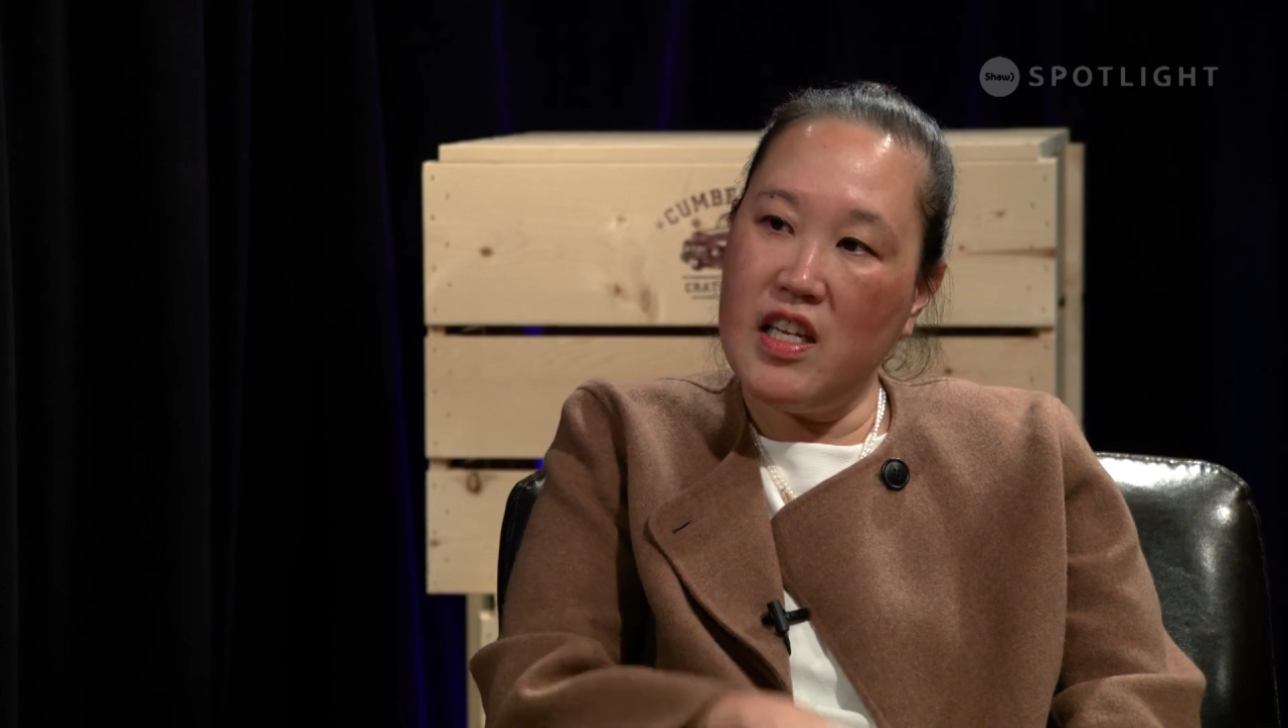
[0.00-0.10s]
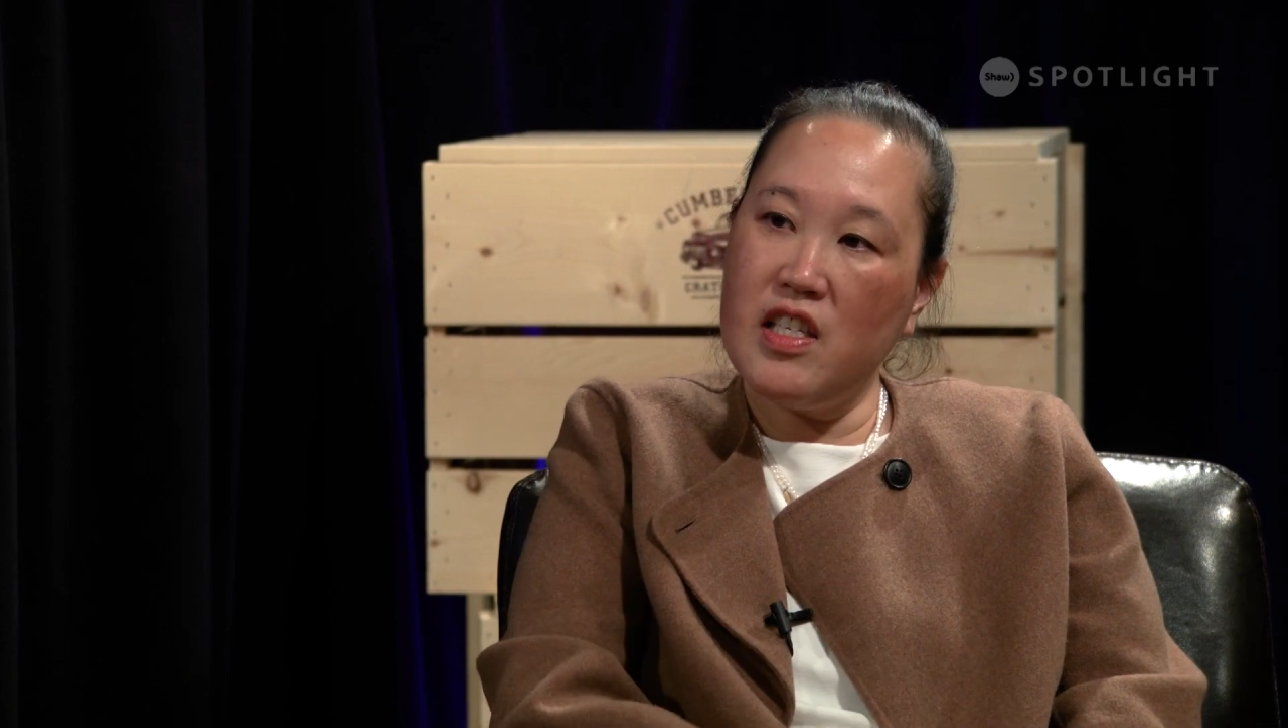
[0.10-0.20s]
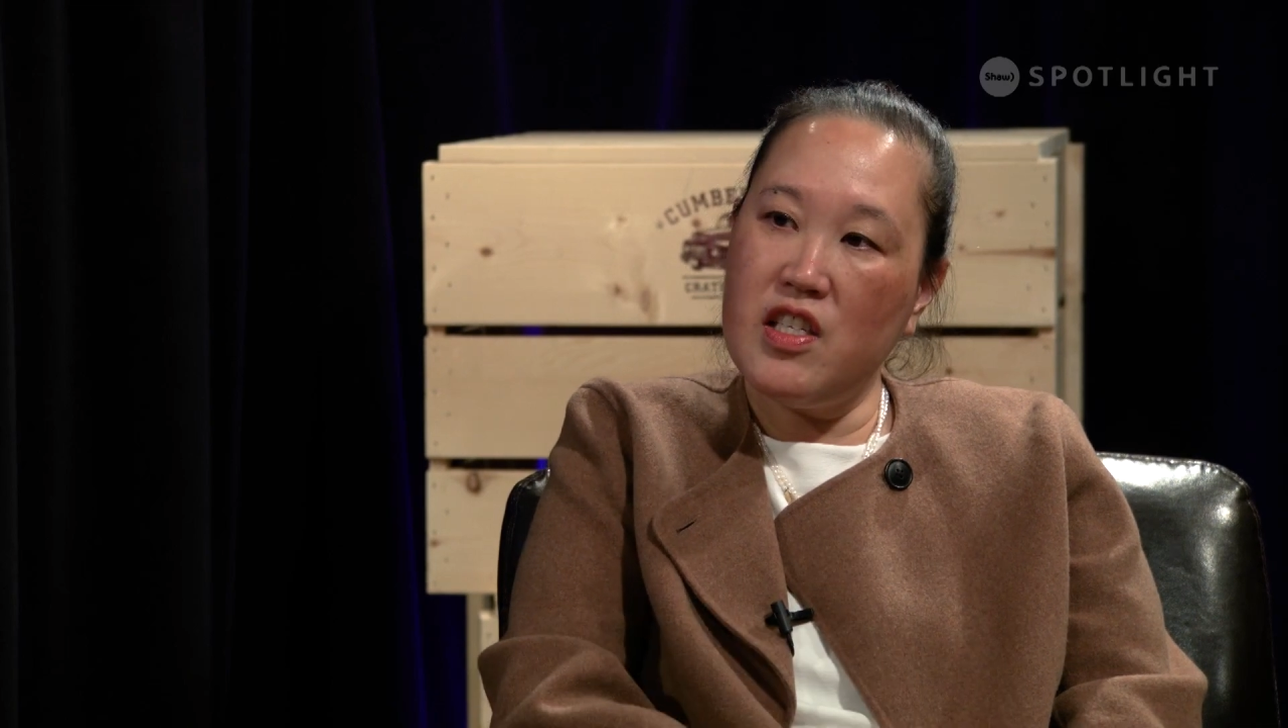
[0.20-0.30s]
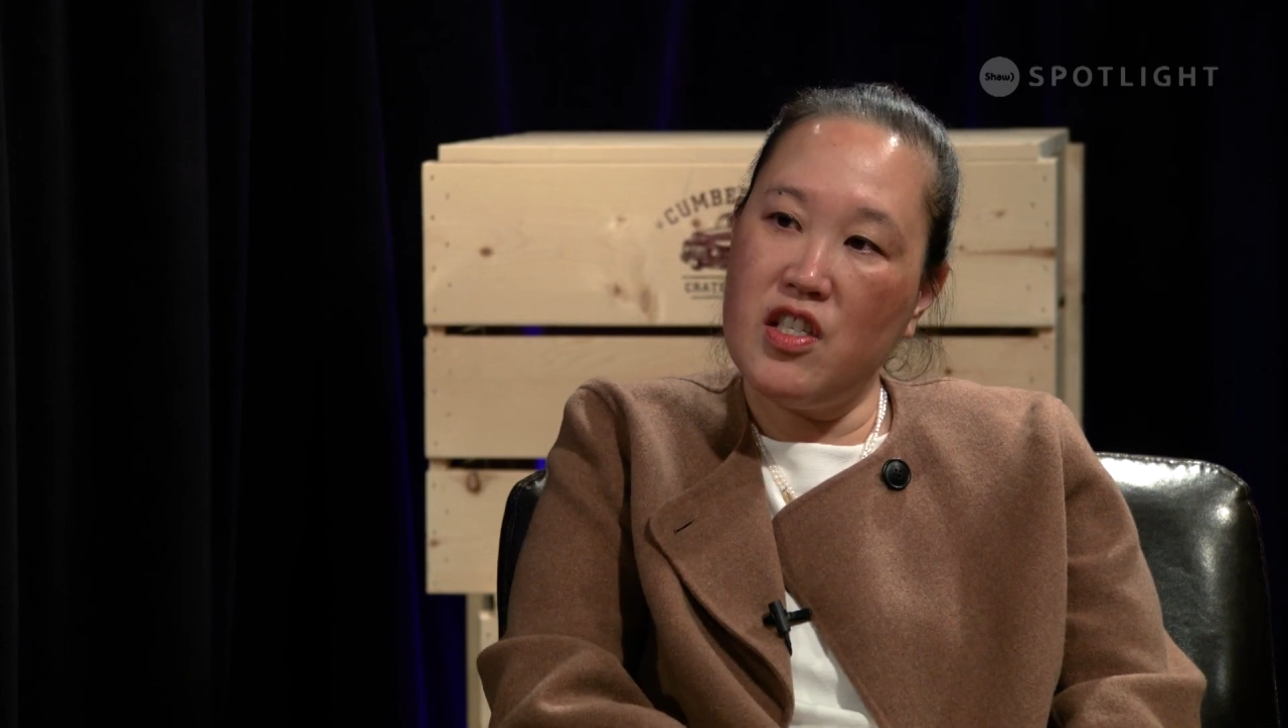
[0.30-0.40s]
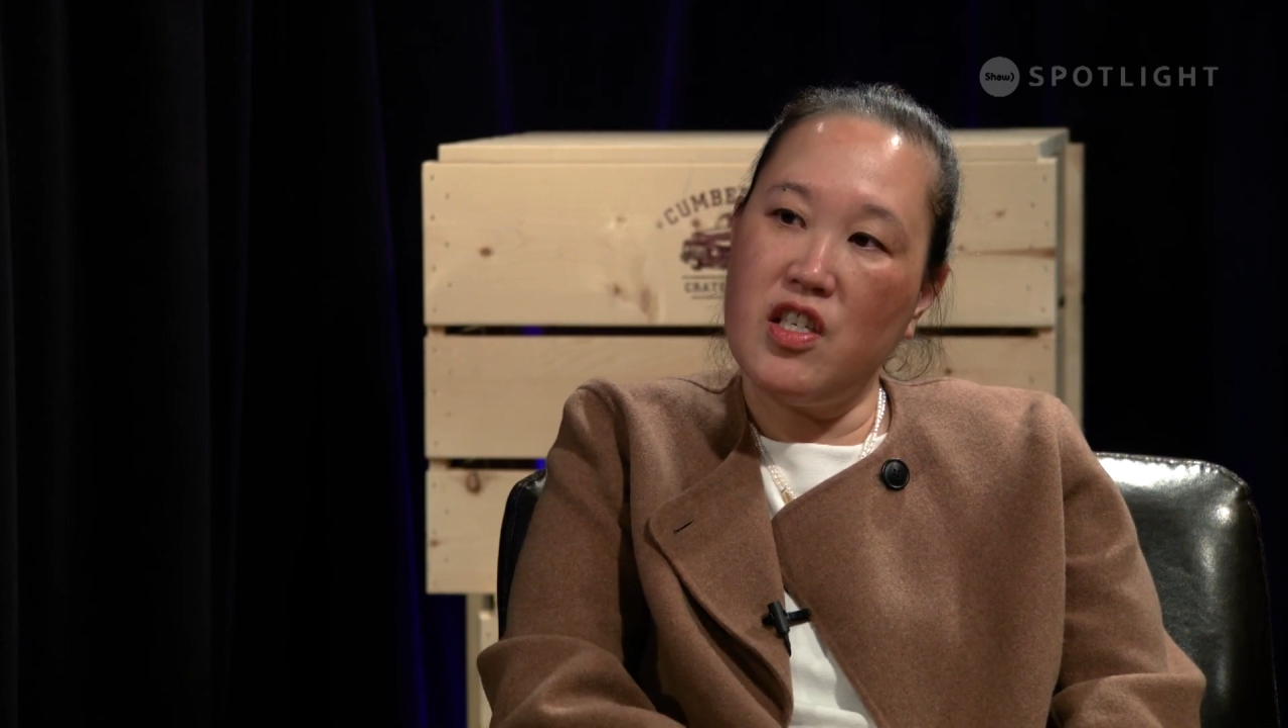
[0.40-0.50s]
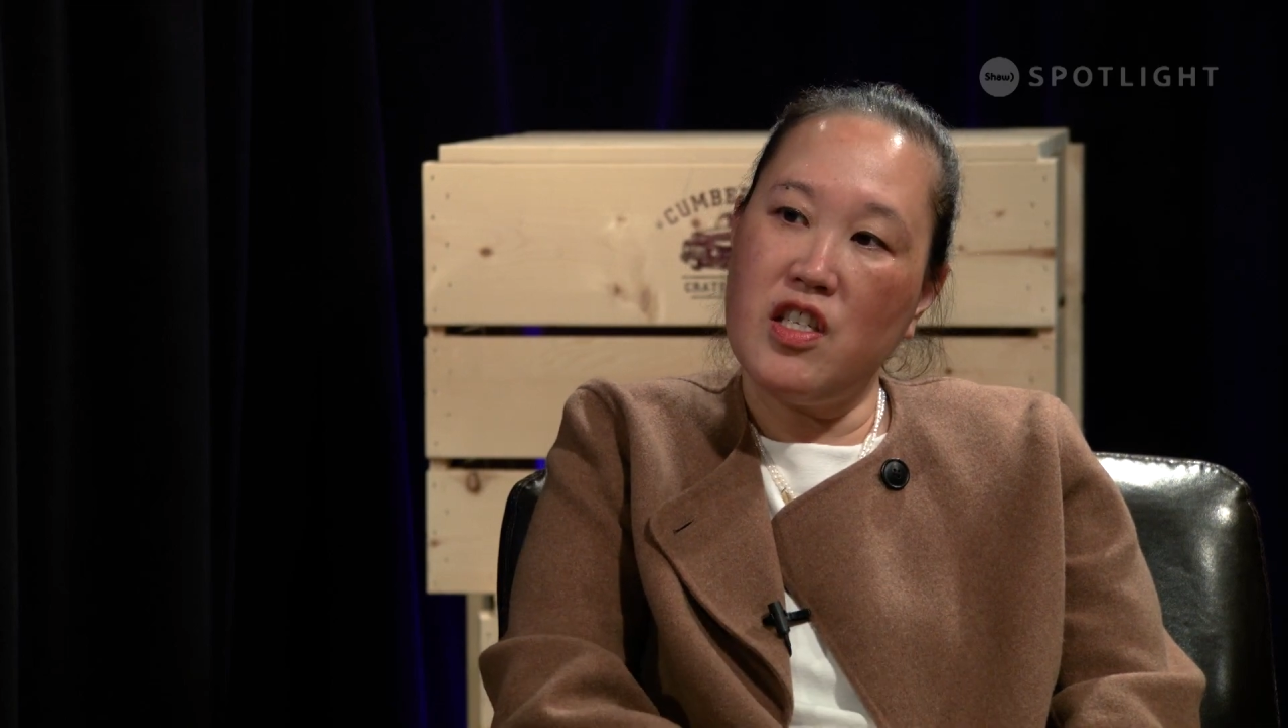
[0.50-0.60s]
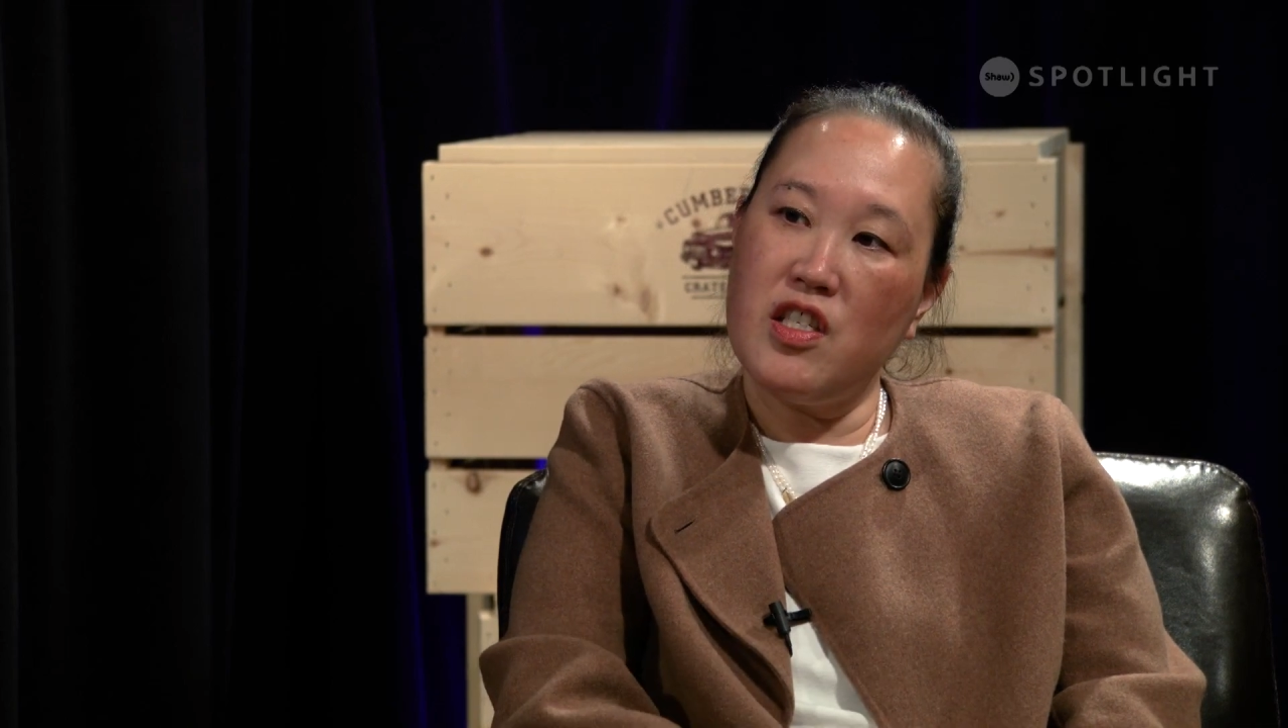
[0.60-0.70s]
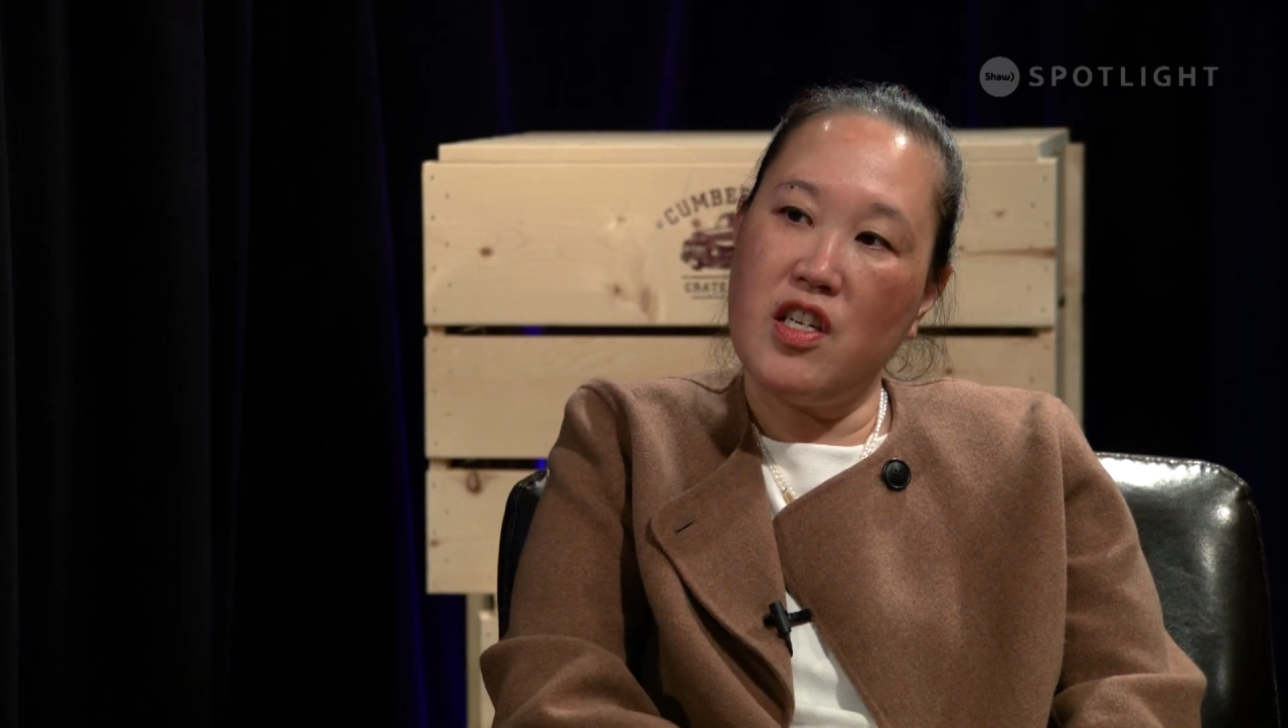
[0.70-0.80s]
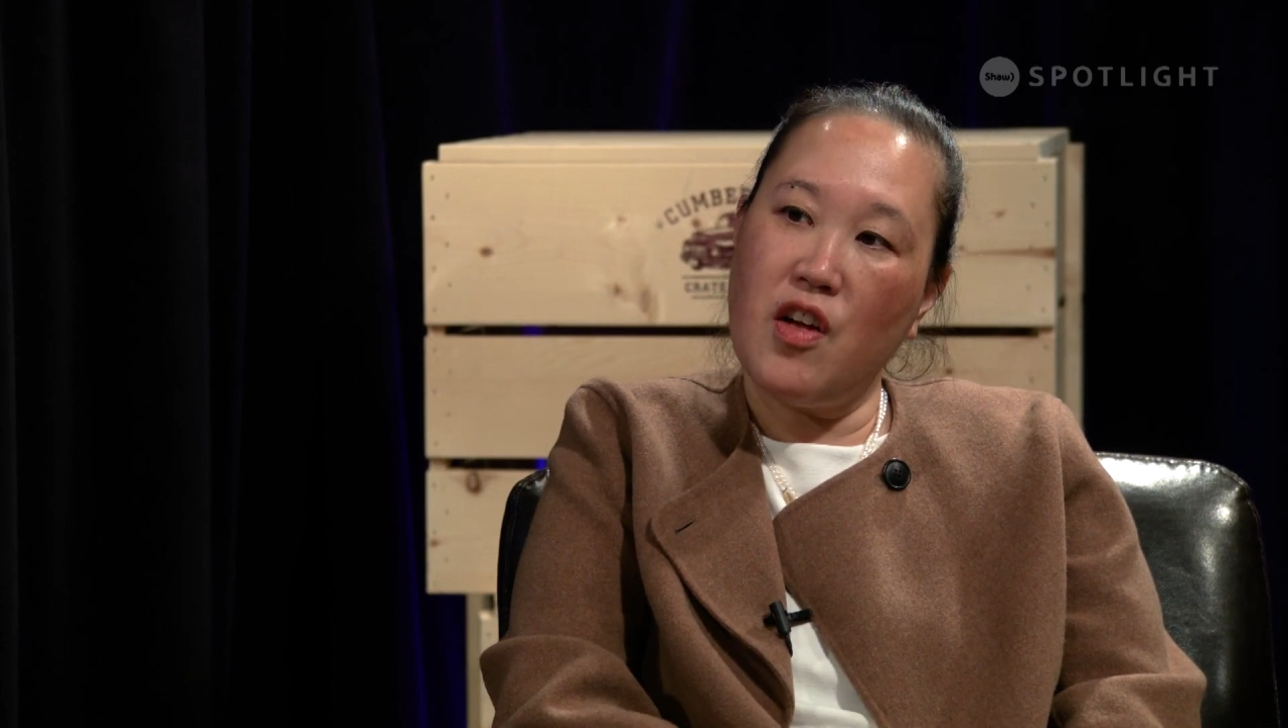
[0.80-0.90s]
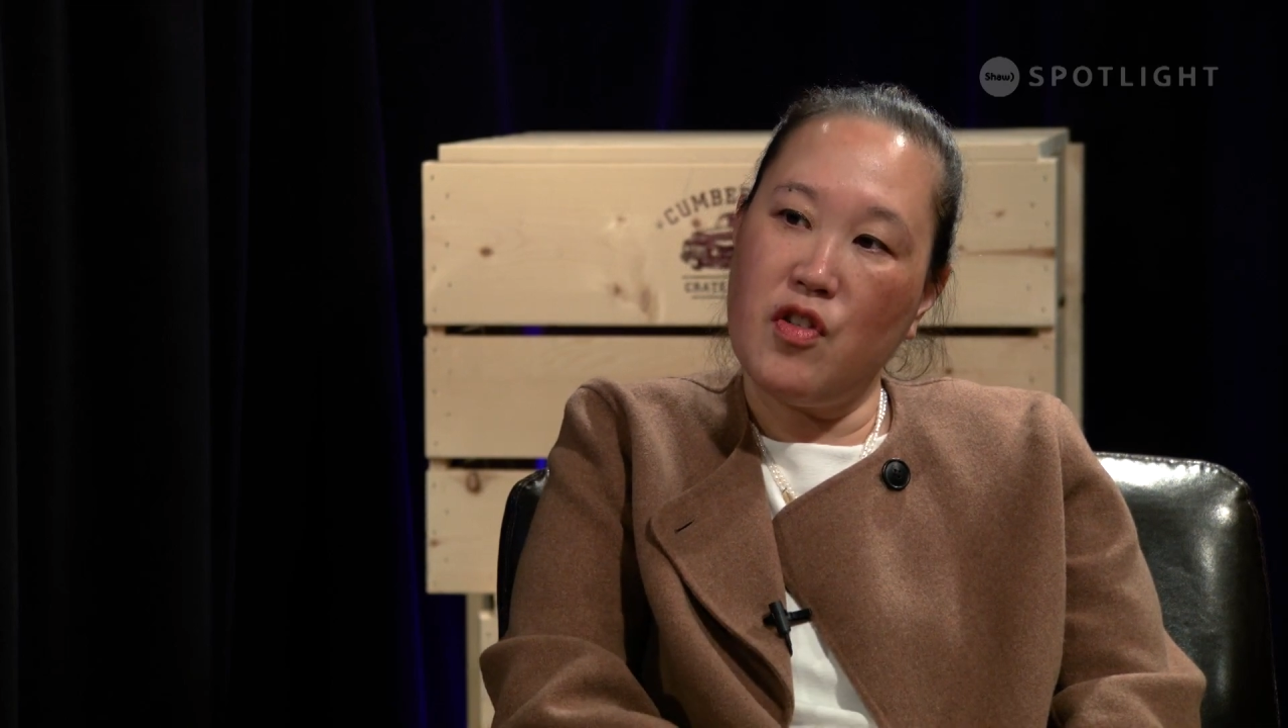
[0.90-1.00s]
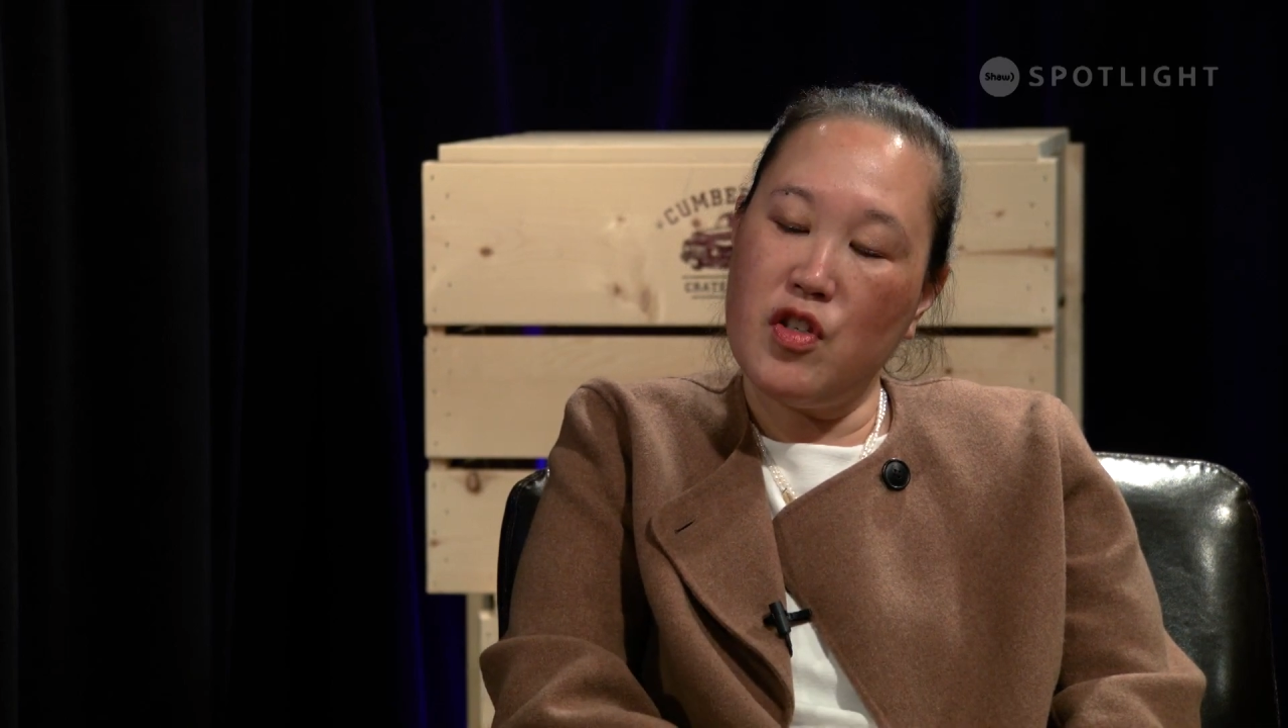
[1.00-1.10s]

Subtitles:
Indigenous and other